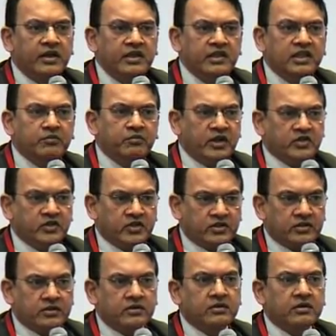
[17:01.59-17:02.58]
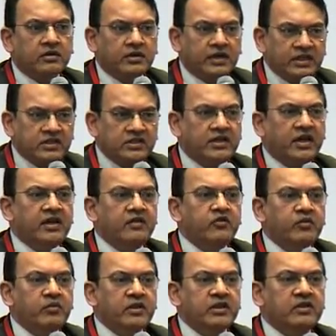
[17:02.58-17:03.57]
in the budget. Rajasthan
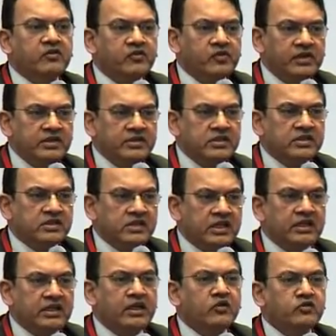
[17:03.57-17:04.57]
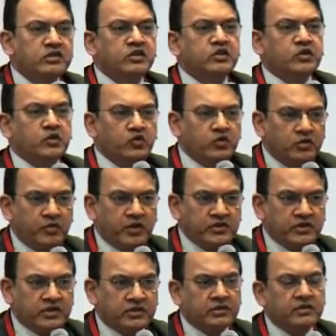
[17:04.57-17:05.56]
will be the first state announcing through the
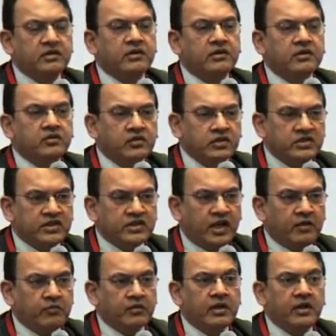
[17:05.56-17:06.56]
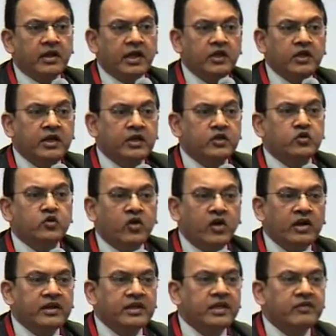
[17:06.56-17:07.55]
budget this time. He had to
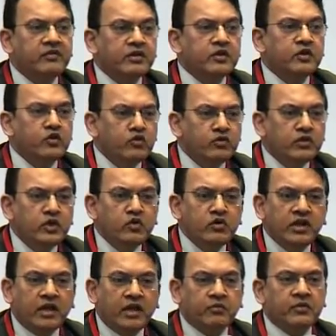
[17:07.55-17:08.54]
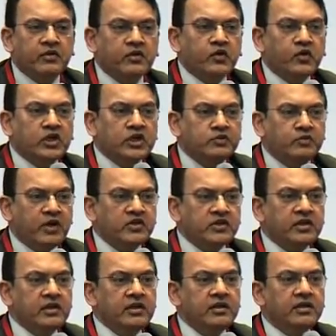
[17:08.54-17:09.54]
call and give it a new name, a
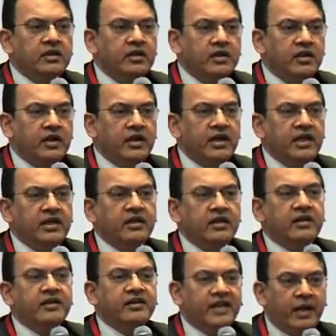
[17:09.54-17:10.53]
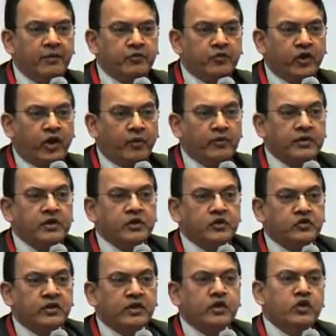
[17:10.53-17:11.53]
special learning laptop,
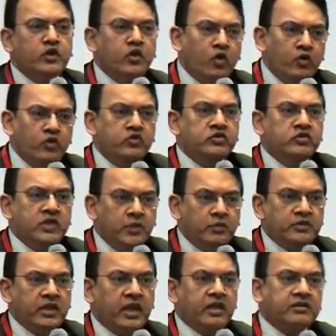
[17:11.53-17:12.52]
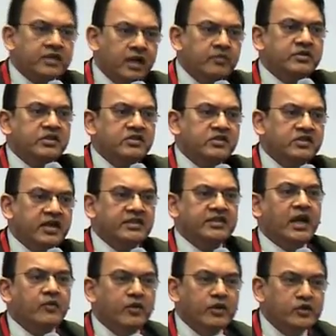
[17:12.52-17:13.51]
so that no cheapskate comes and
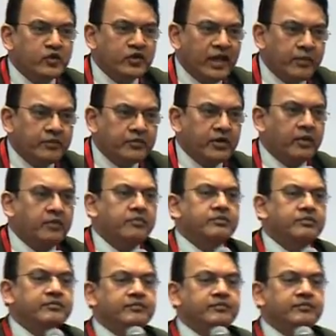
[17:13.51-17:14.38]
says, I'm also a laptop.